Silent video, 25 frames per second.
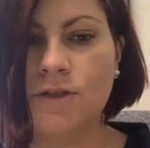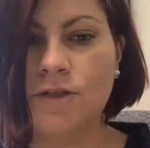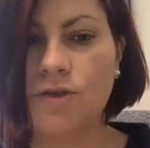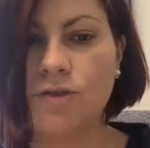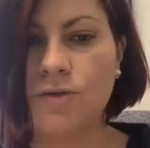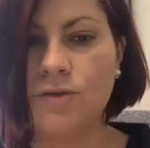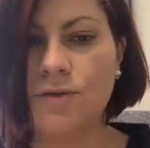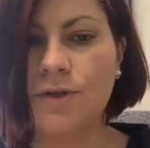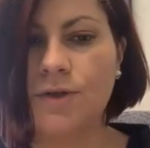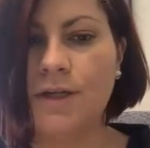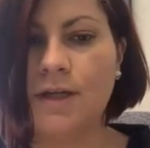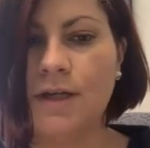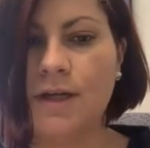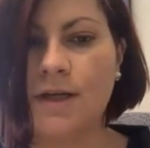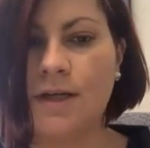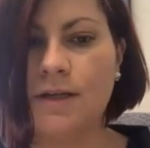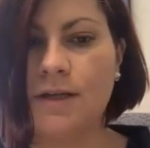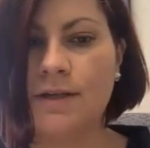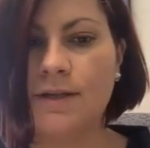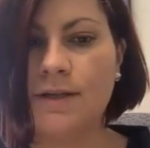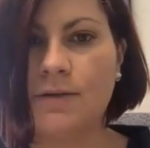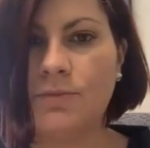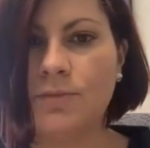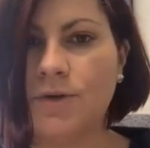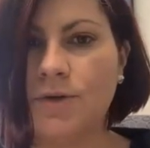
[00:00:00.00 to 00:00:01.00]
join
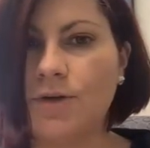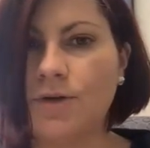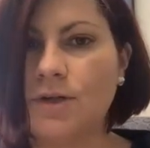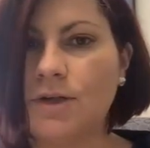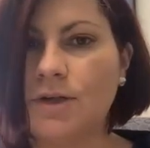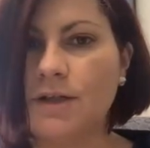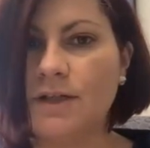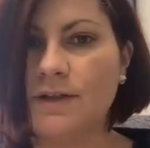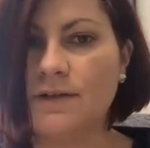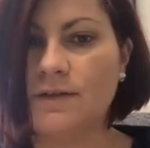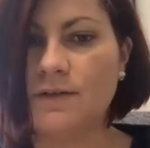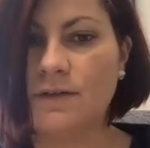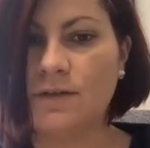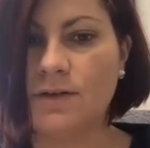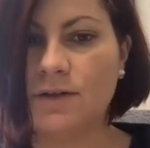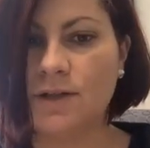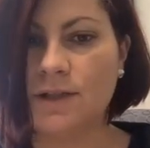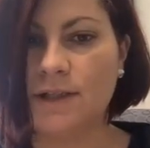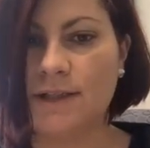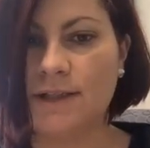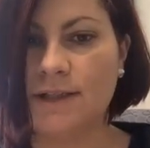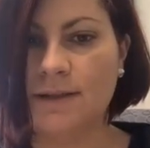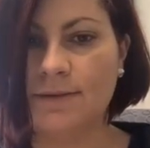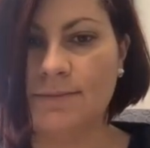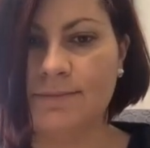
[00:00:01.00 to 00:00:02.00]
and then we're gonna get
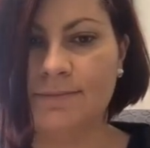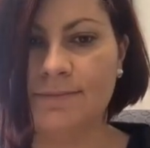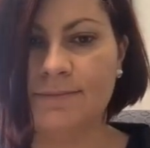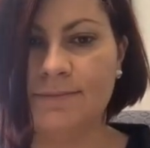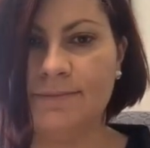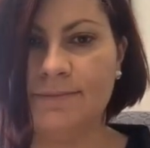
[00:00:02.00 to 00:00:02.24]
started.